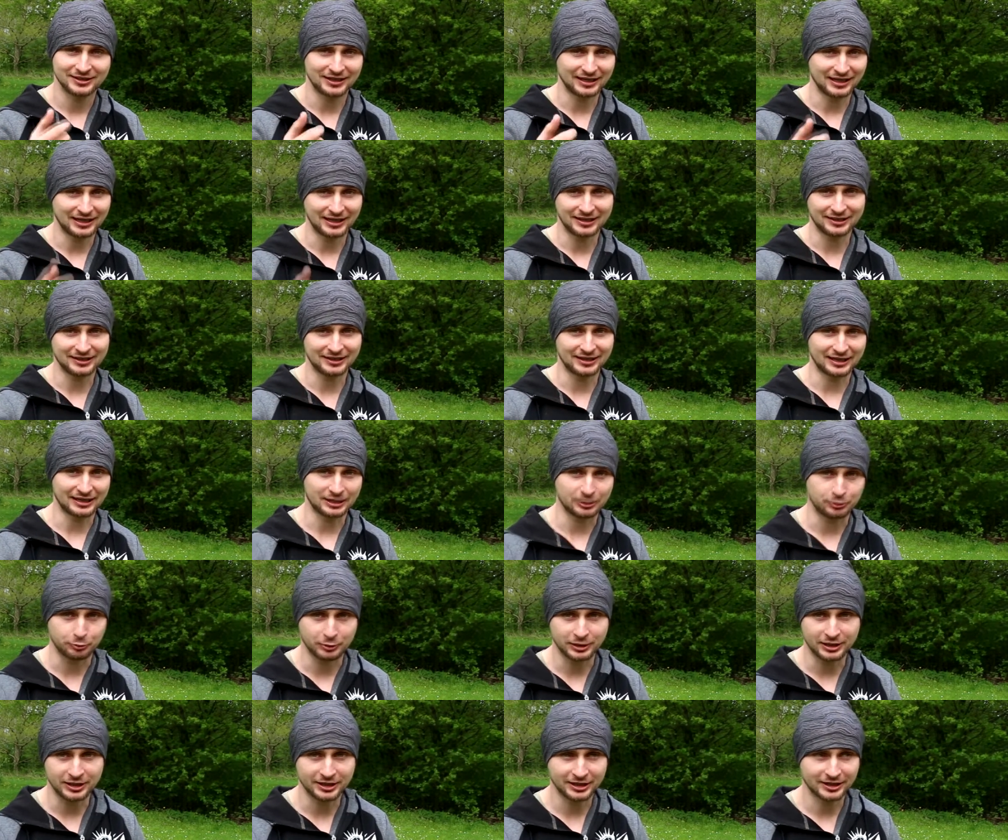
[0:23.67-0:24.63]
and they are
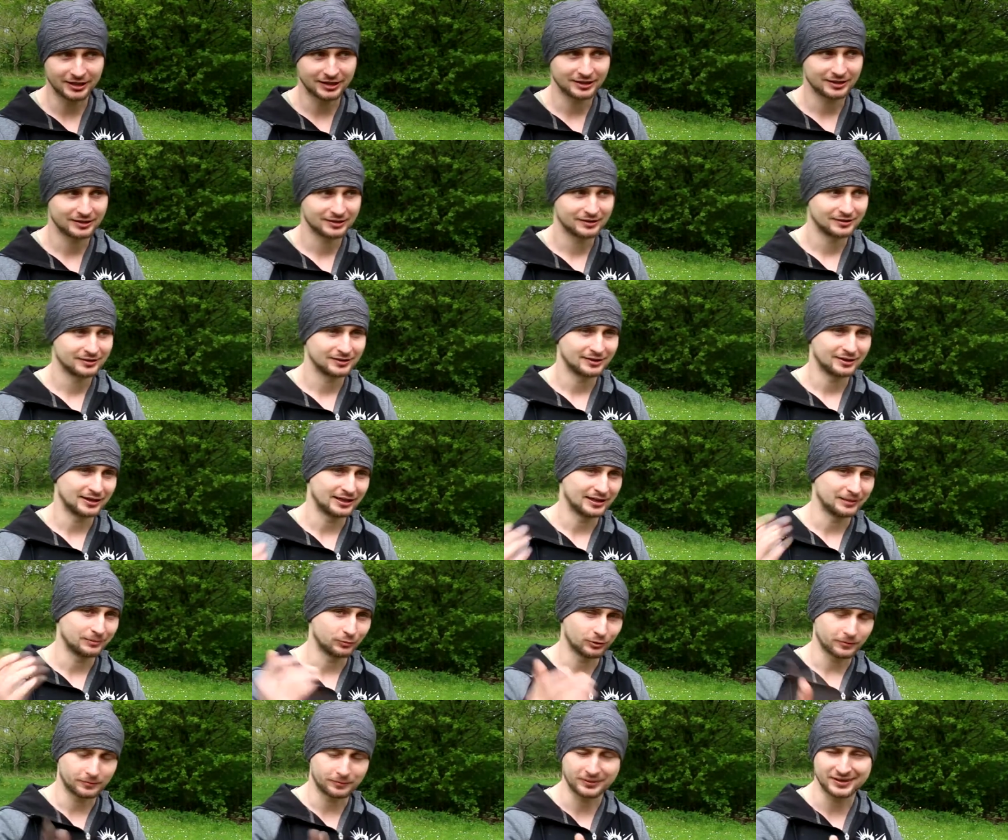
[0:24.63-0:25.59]
quicker
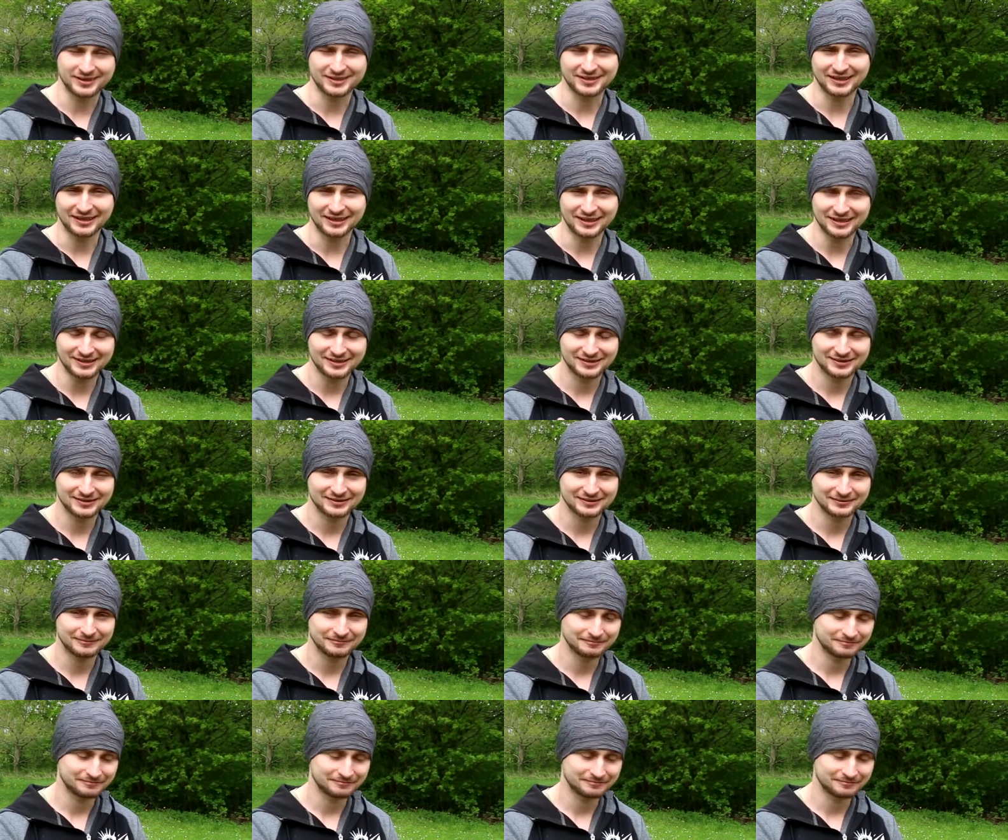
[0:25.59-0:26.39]
and more precise.